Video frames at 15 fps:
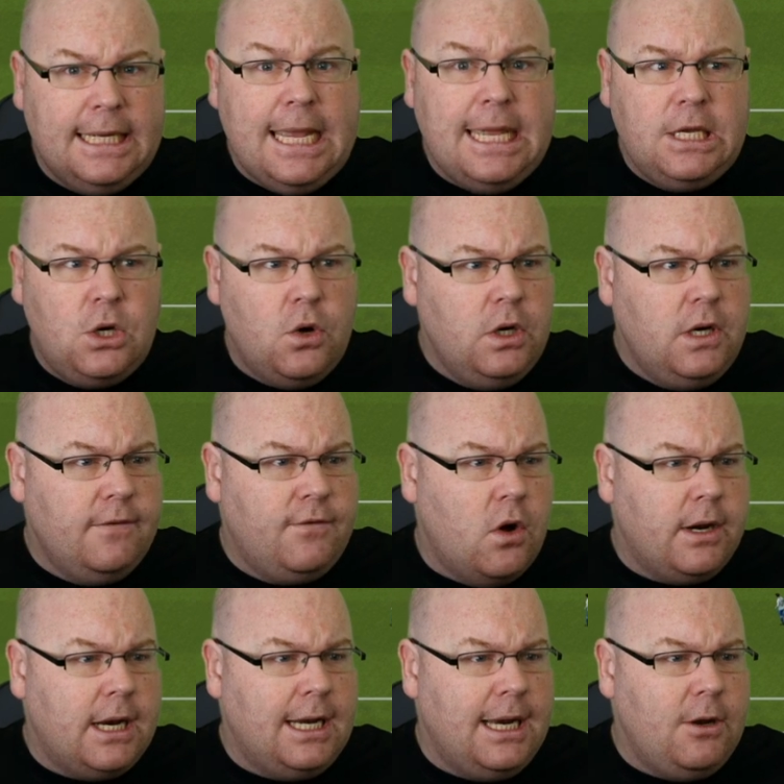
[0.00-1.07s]
He could have
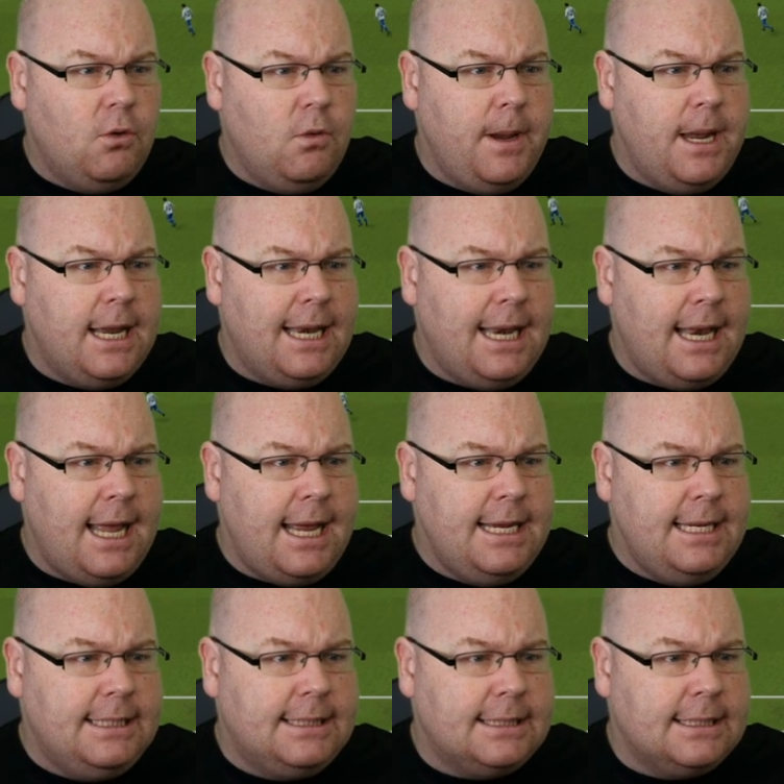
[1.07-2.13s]
gone a little bit
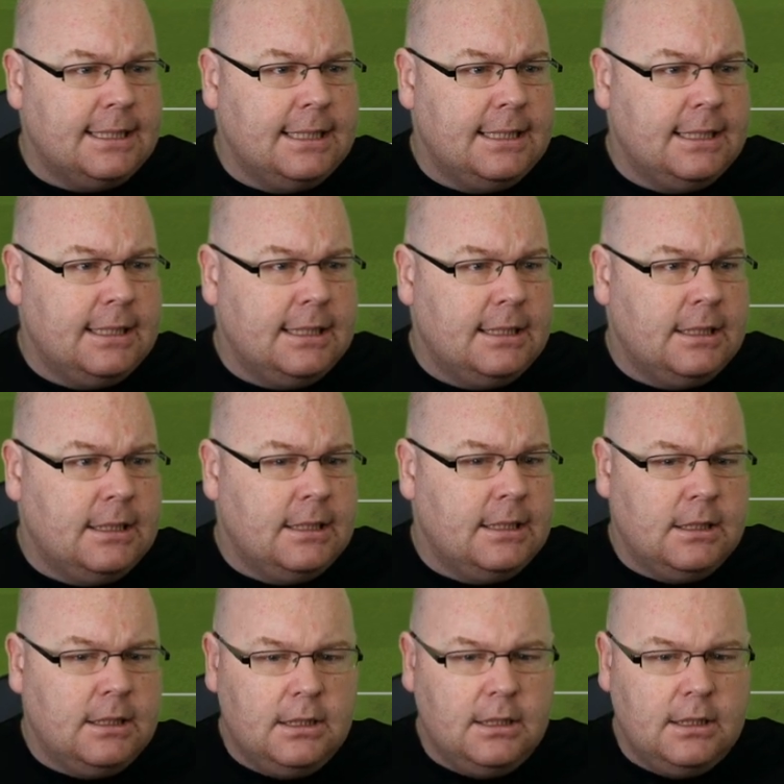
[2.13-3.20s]
late.
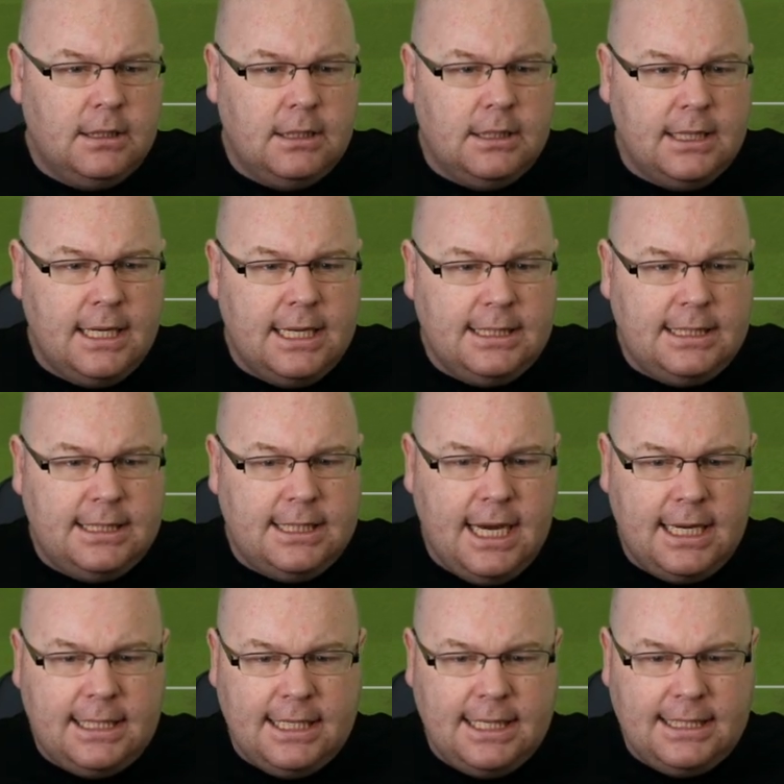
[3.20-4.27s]
Let's
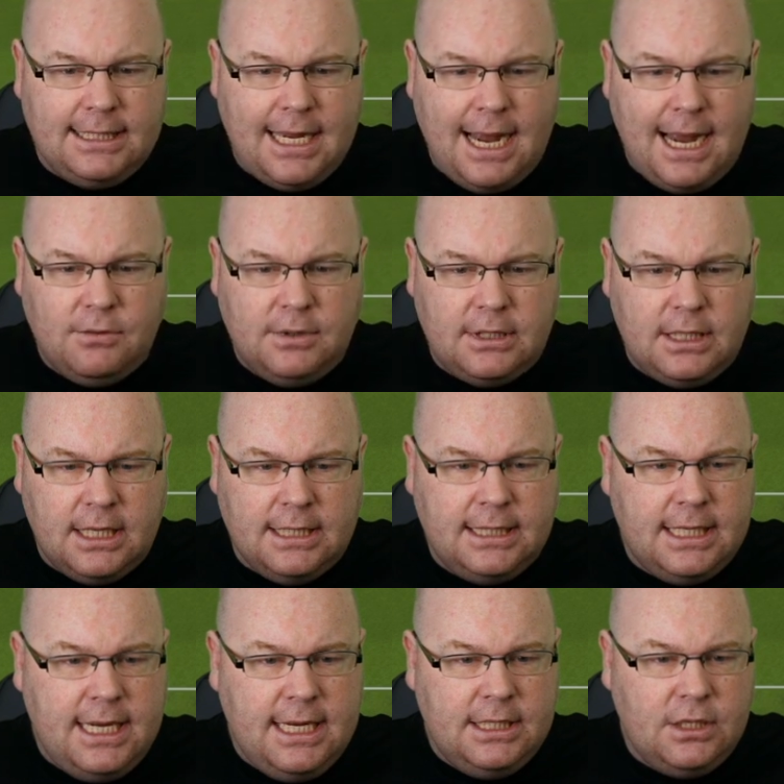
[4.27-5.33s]
check this out.
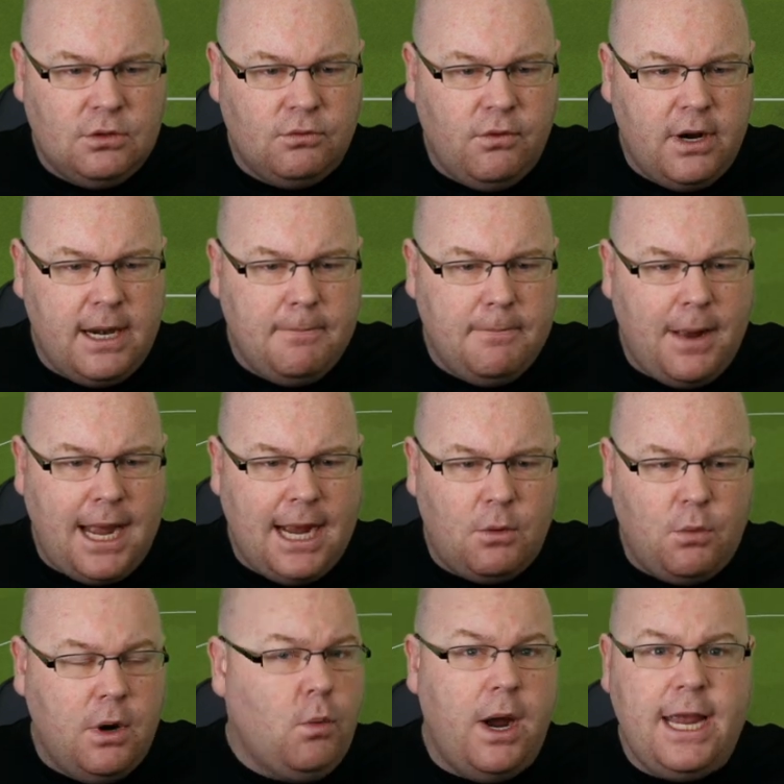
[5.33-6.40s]
Azeez is running back.
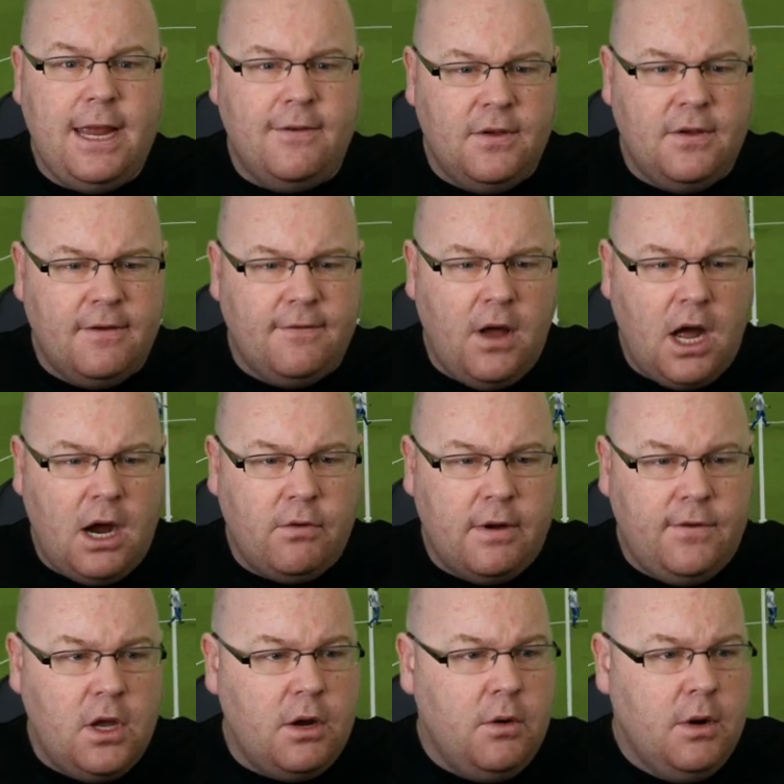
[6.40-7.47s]
We're waiting for the V A R
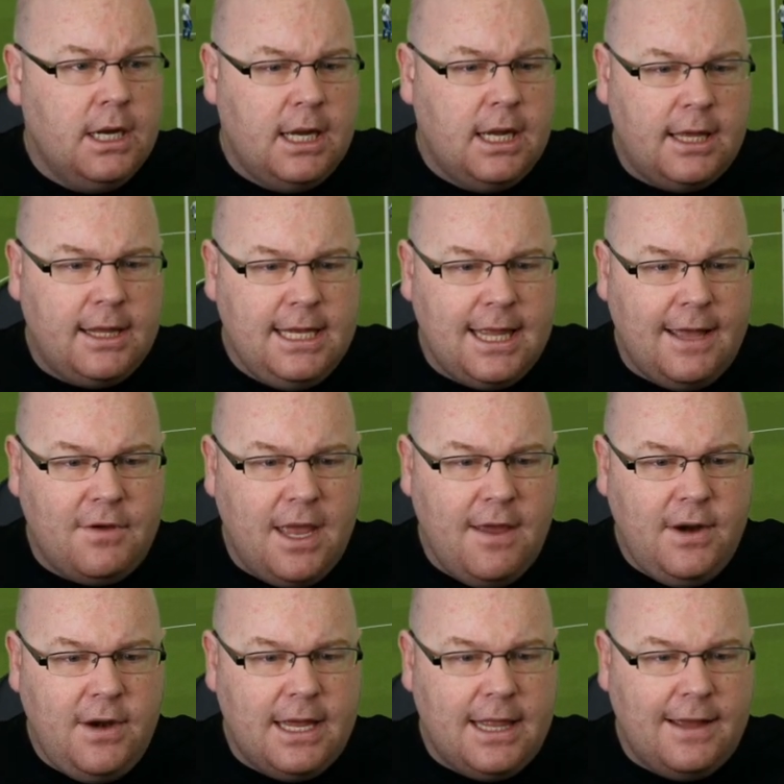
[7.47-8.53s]
review. I think they've
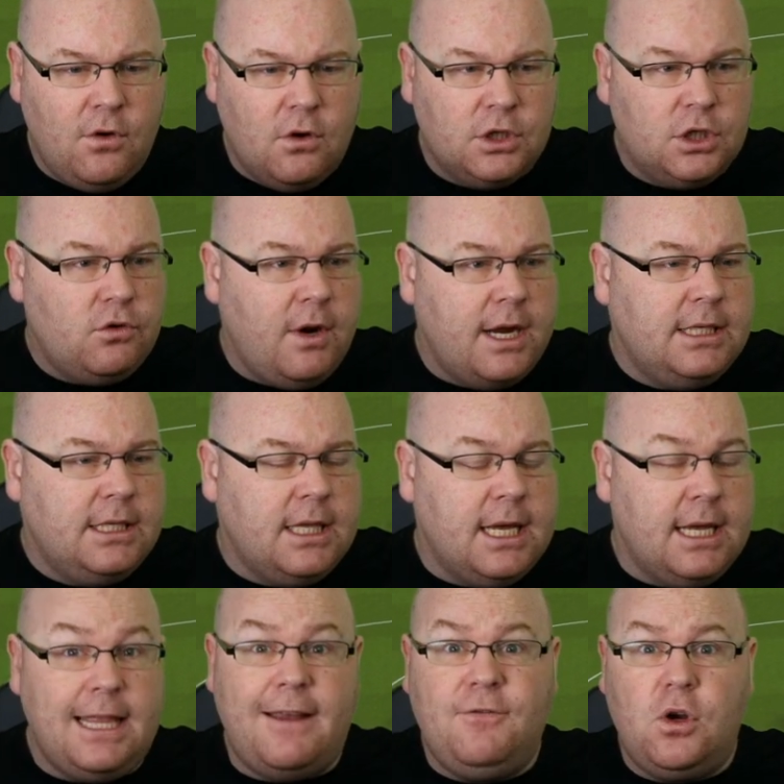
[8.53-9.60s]
given it. They've gone straight to
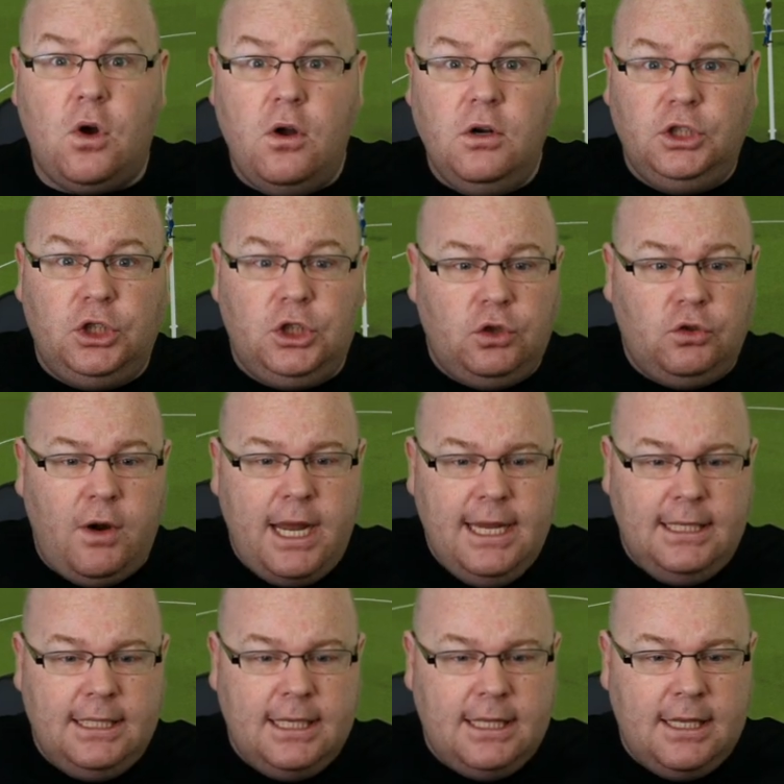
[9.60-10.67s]
the... They've gone
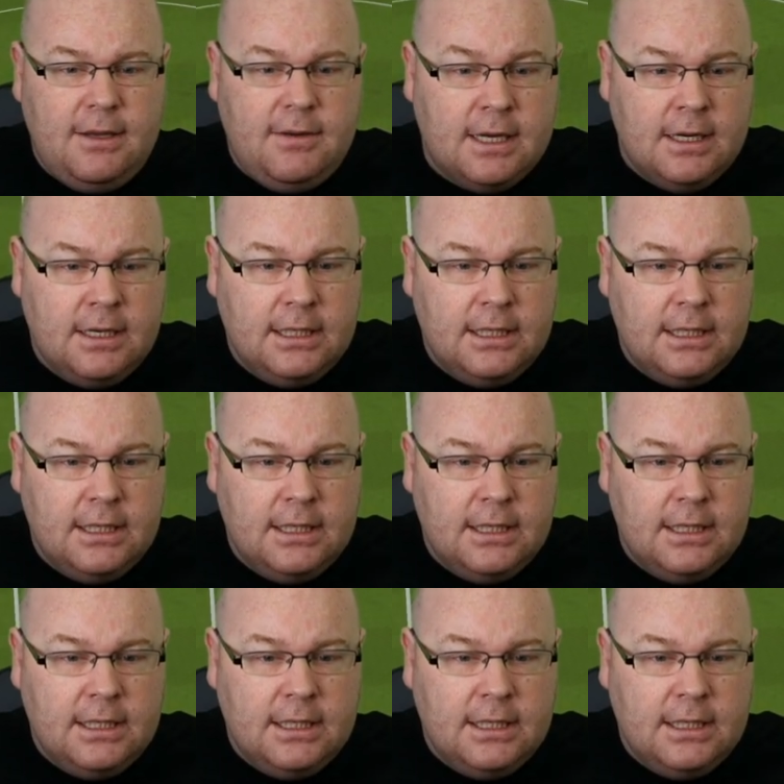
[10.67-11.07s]
straight to the,